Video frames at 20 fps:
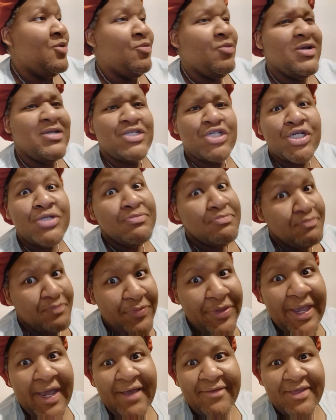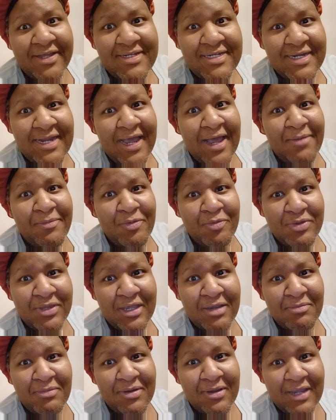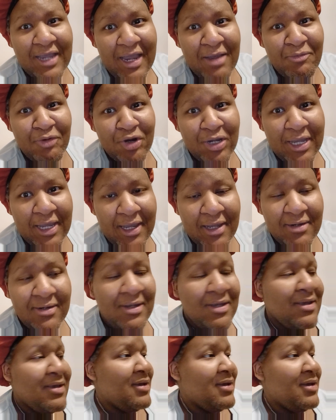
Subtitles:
Which, yeah, that did happen with Gamergate.